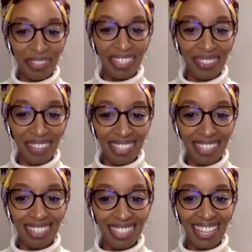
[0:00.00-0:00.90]
funny that you
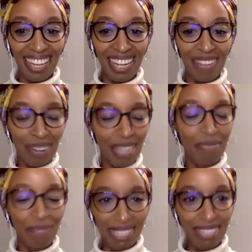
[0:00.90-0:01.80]
asked that. I never
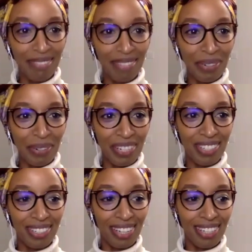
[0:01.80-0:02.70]
asked myself that
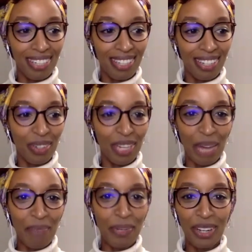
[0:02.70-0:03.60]
question. I just said,
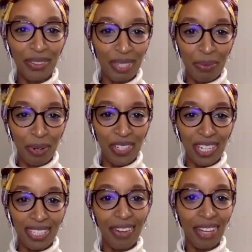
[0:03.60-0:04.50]
okay, I'm working on this
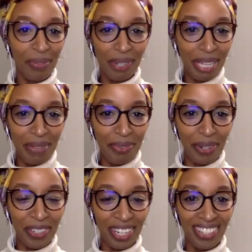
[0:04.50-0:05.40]
project. Okay, what's that
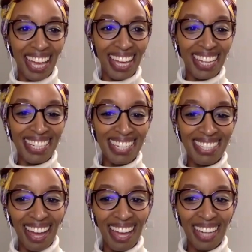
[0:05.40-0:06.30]
project?
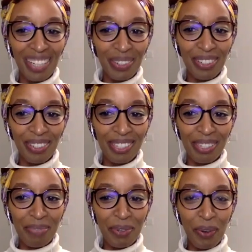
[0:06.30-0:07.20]
And I had
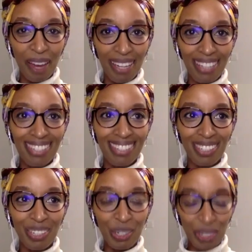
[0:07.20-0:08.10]
some quite
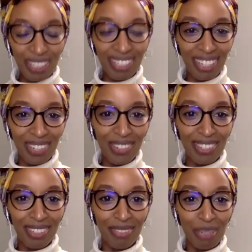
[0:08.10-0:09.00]
good and
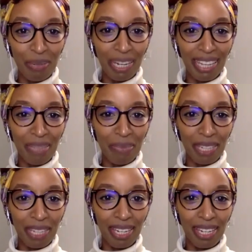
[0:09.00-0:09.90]
interesting feedback in the
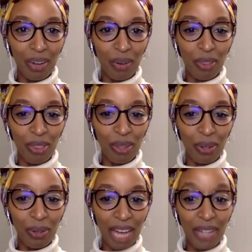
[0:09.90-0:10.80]
beginning,
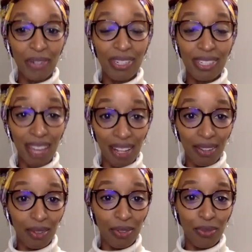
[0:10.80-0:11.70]
although I could
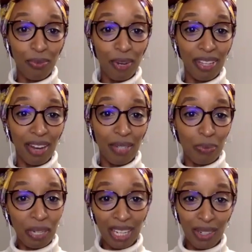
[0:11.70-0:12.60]
tell from whether I was
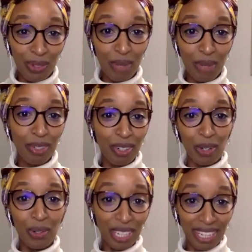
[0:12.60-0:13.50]
speaking to someone or
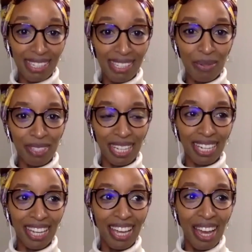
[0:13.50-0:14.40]
looking at someone,
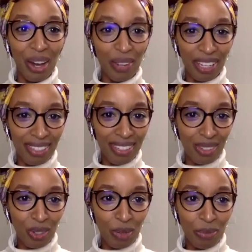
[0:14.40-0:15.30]
like, okay, this
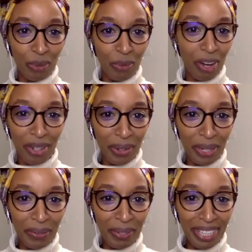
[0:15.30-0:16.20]
is good, but where are you
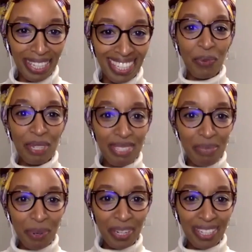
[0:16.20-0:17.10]
going with this? What's
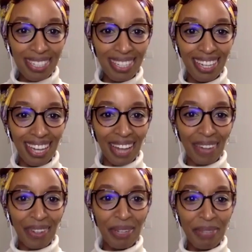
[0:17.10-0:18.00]
the point? Are
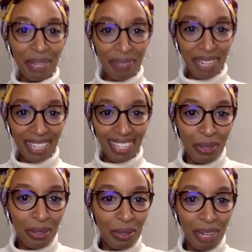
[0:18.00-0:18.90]
you going to make money?
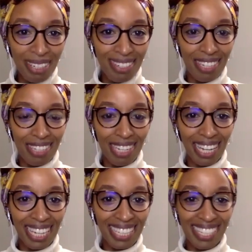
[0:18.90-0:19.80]
So what? Is it
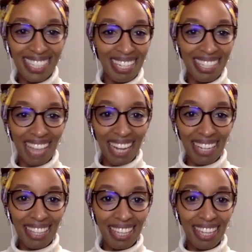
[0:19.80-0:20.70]
like just a
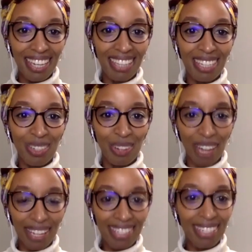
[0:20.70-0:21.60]
side thing and then you
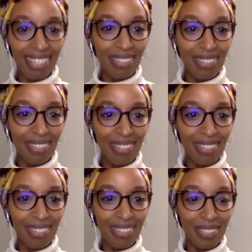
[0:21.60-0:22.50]
like it? Or
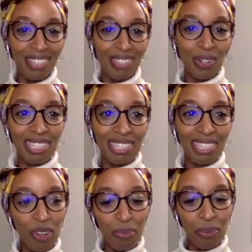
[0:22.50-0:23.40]
so
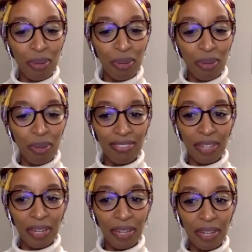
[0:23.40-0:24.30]
it's more on the
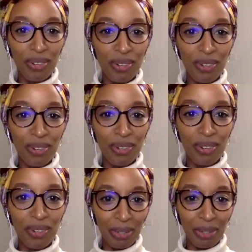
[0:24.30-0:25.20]
part of
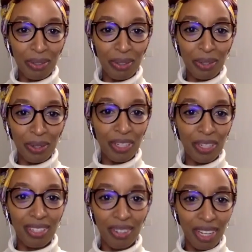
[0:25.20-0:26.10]
wondering what's your
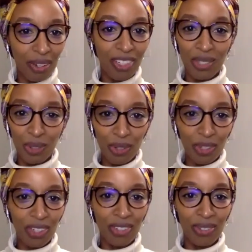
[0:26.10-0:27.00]
ultimate goal. You can
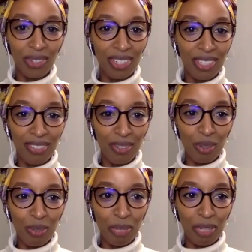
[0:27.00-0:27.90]
share stories, you
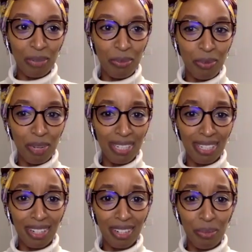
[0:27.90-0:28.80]
can do interviews, but
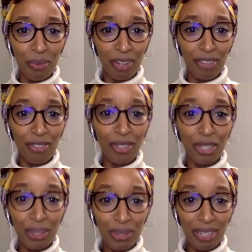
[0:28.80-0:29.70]
what is that going to bring for
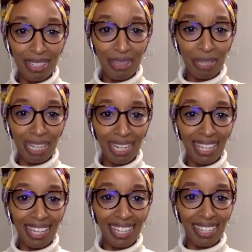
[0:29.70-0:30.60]
you
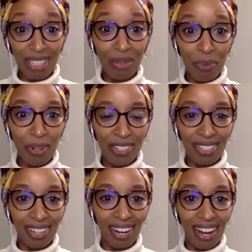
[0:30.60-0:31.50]
ultimately as a
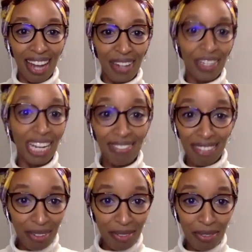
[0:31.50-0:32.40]
person? Are you going to
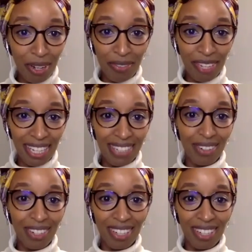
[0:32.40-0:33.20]
live out of it or